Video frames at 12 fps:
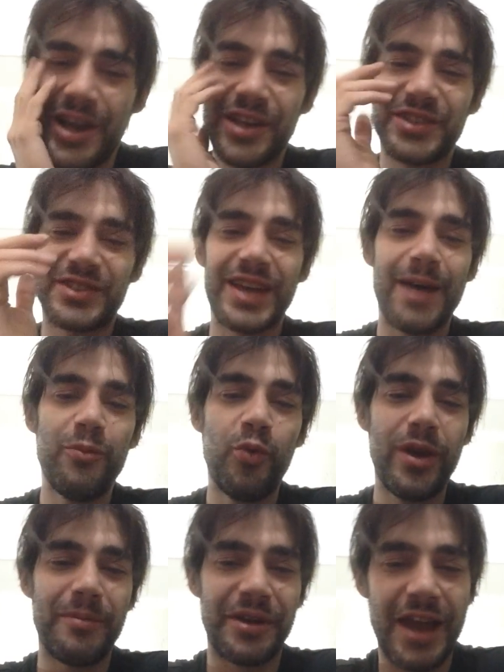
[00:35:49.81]
Some
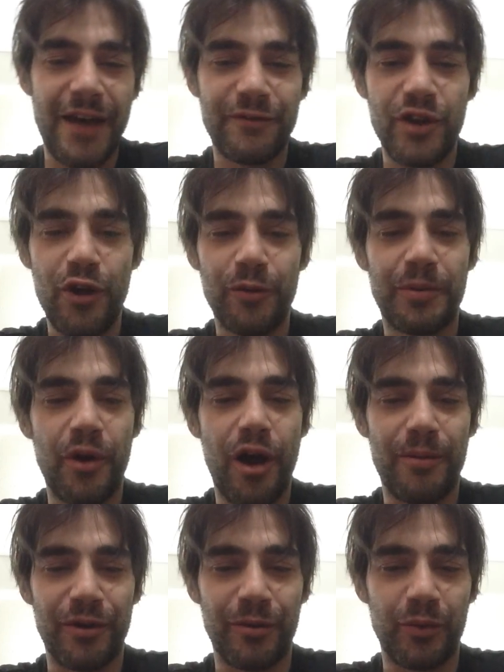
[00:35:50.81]
women have no
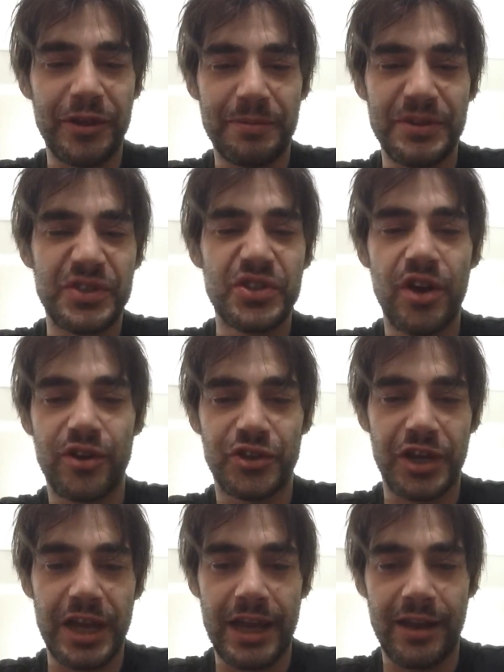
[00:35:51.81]
problem with
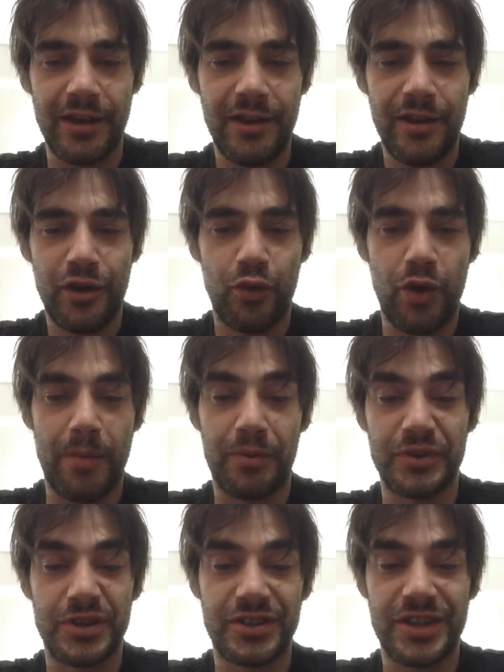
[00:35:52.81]
misogyny,
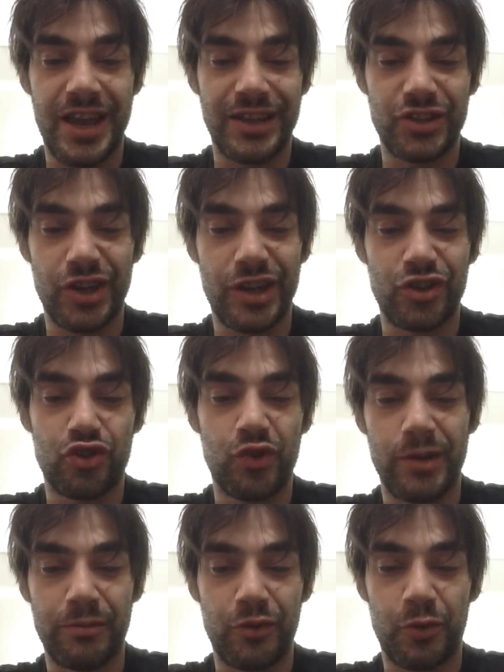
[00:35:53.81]
representation, and
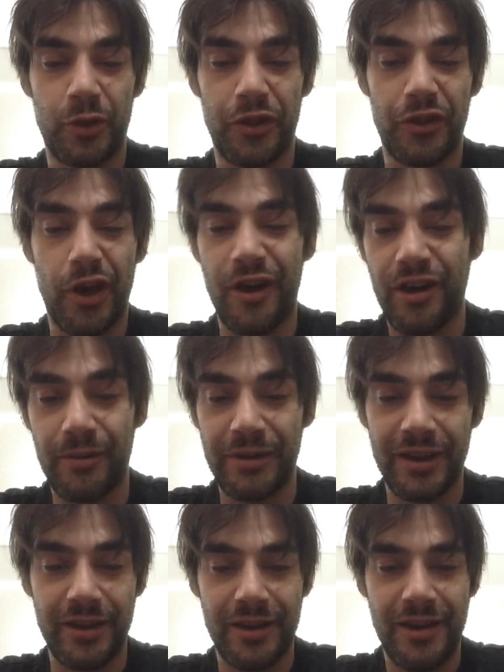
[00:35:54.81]
treatment within the
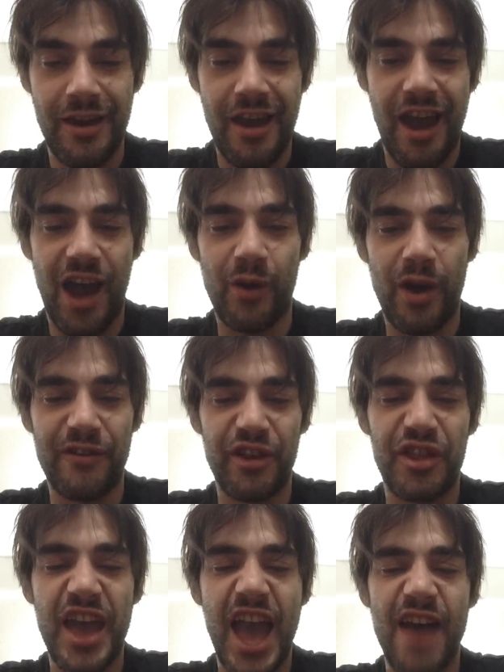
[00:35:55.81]
hobby. However,
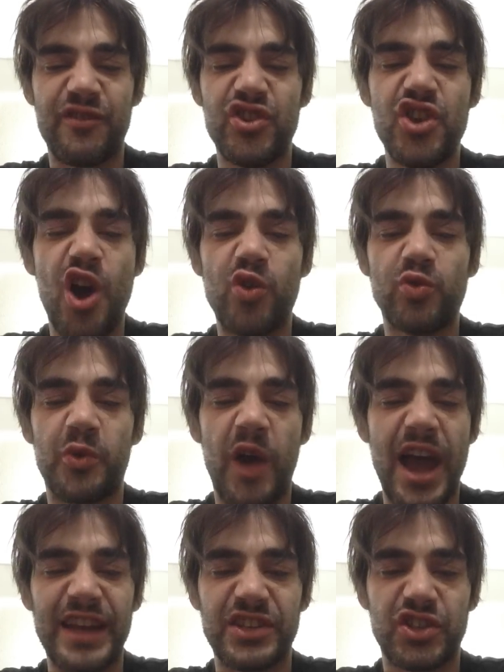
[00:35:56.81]
they have no
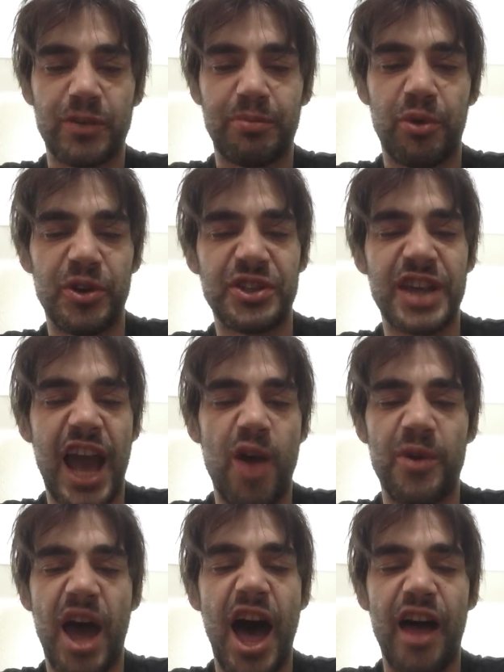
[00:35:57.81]
right to put
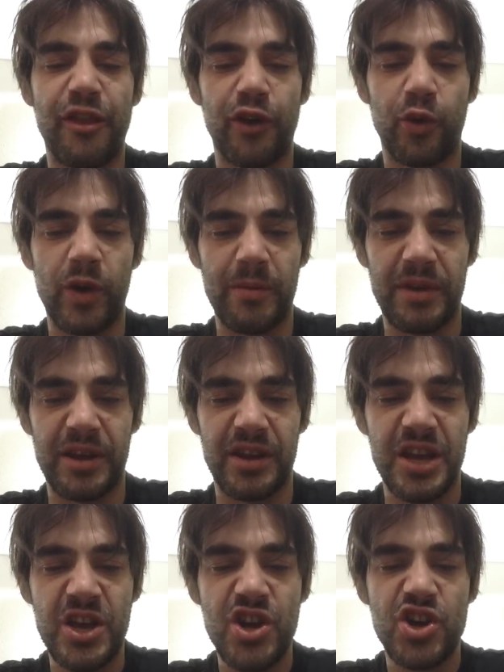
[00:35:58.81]
down other women
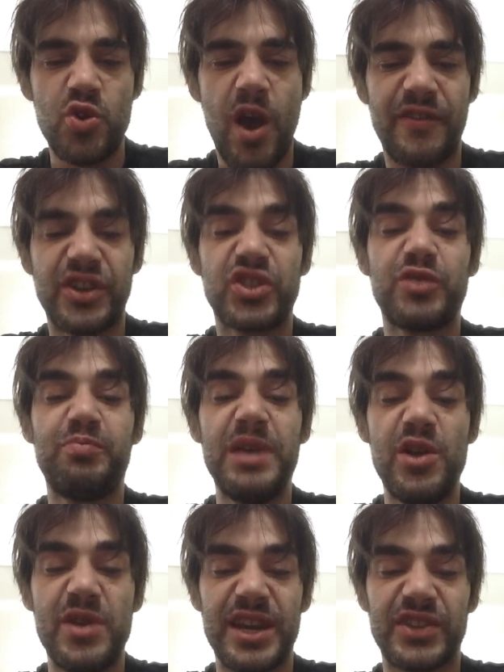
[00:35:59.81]
who have
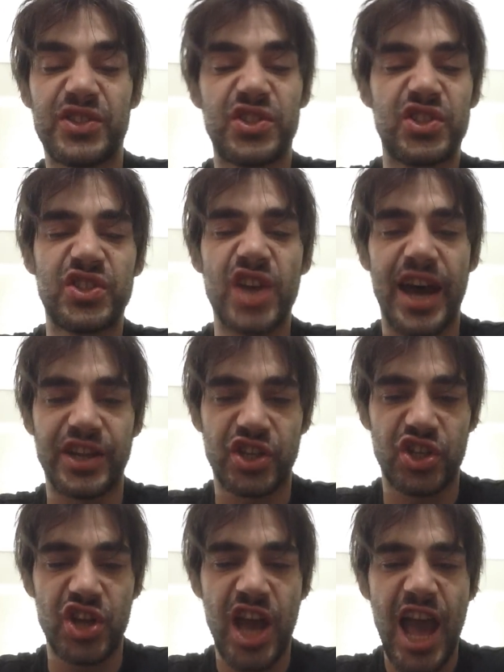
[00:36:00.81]
experienced
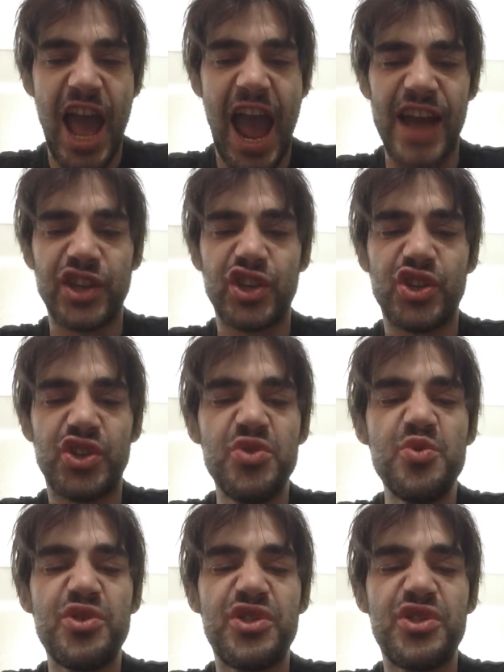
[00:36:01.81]
such, and to do